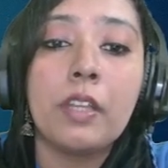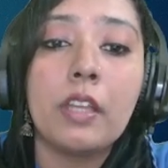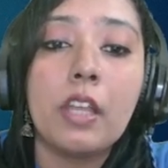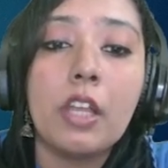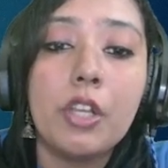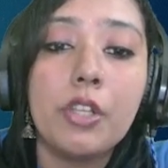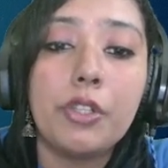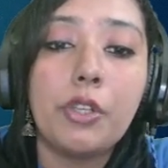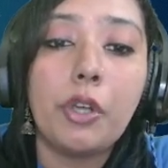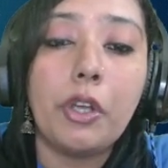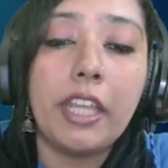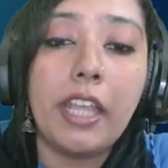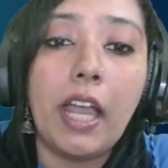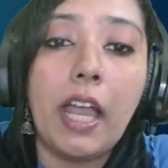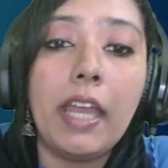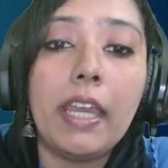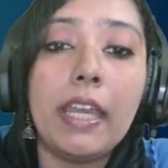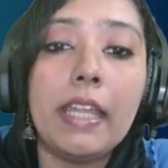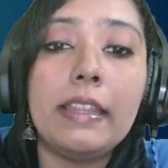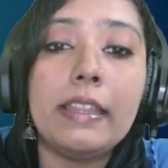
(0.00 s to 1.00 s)
so
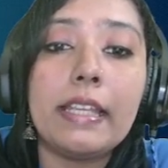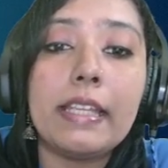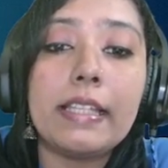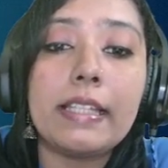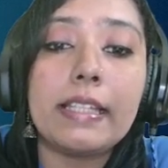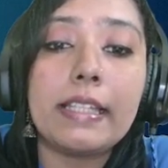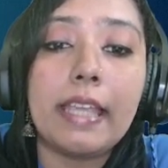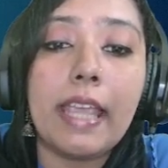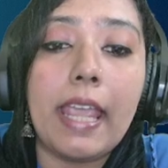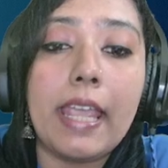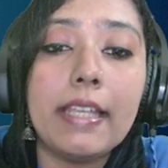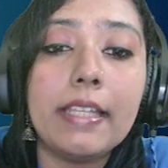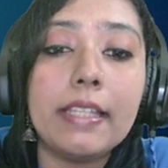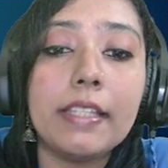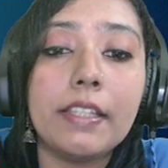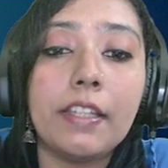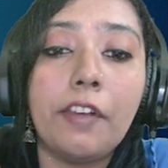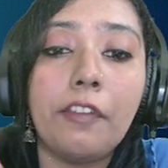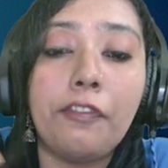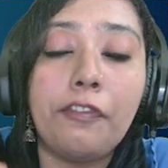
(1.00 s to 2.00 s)
here in this case,
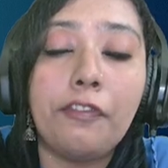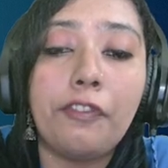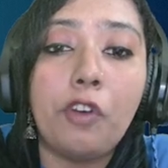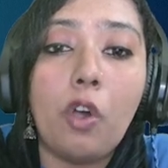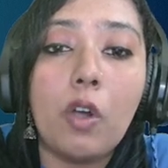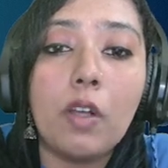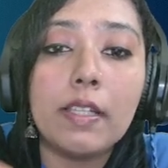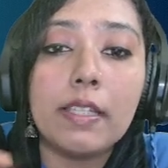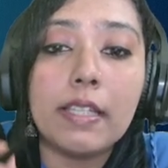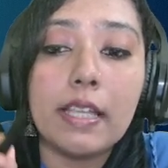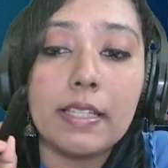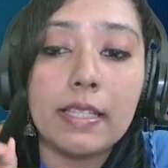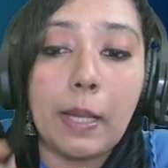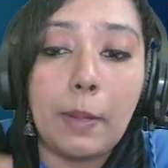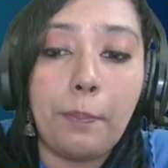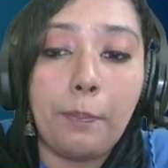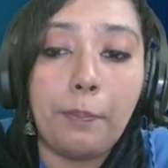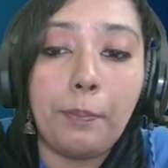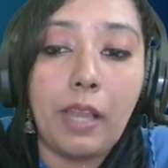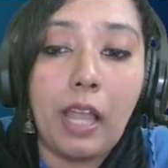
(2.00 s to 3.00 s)
the force is
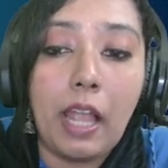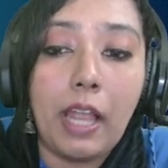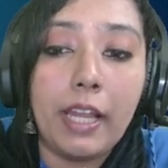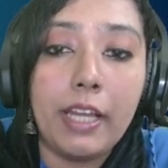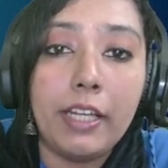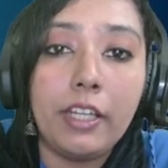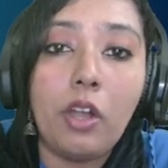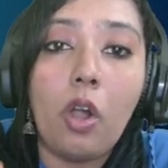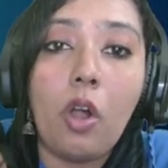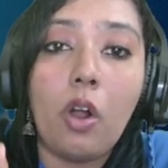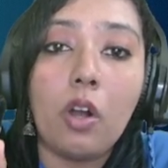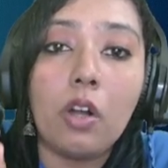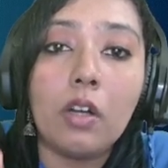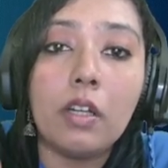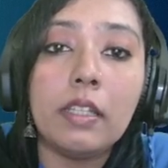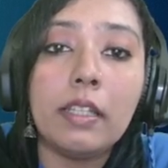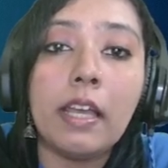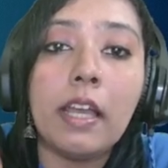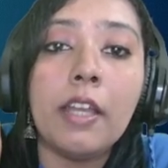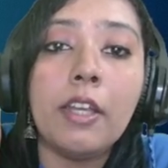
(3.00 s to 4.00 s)
applied
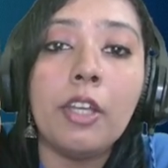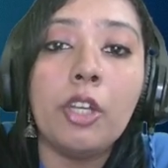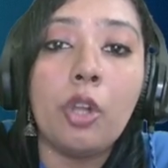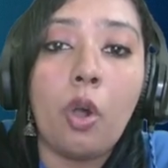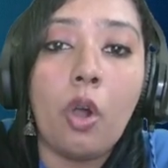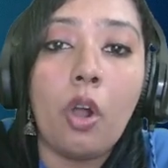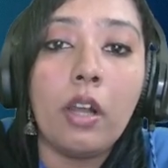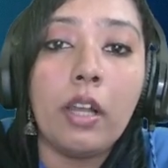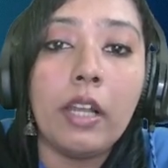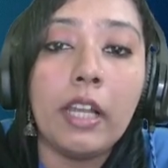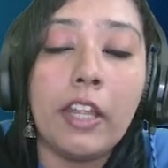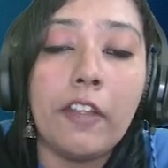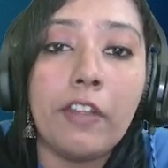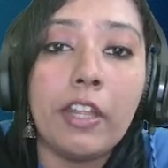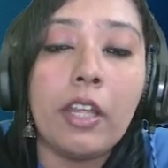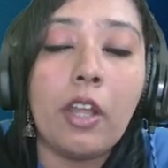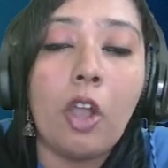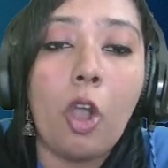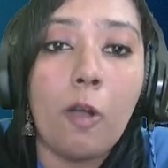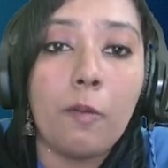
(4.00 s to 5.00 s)
on the
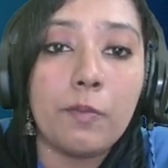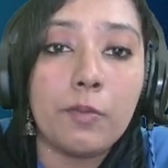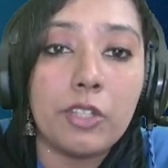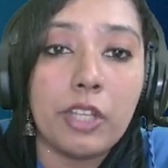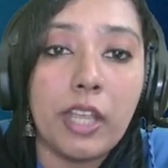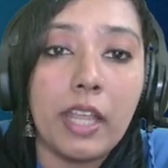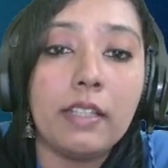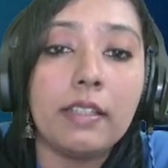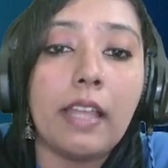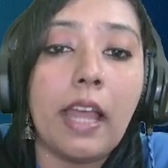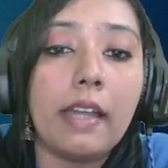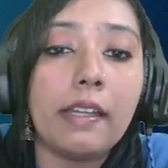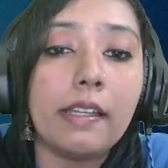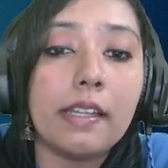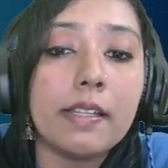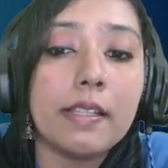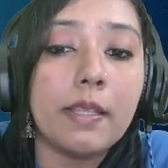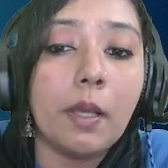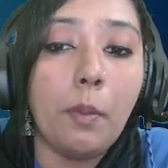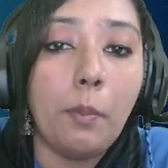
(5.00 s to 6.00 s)
non-living object, that
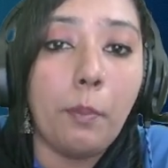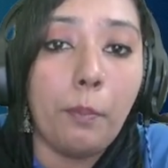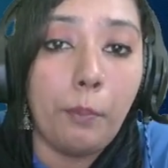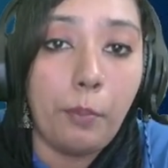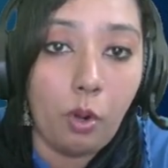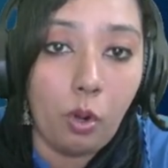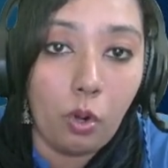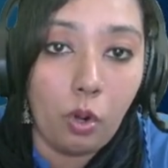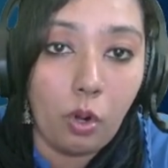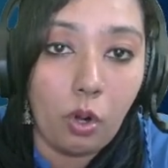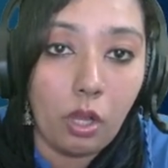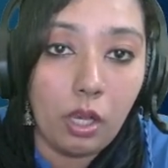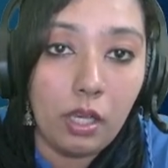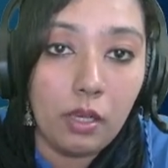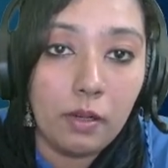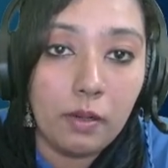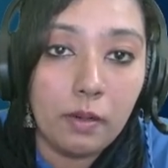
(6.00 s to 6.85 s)
is the ball.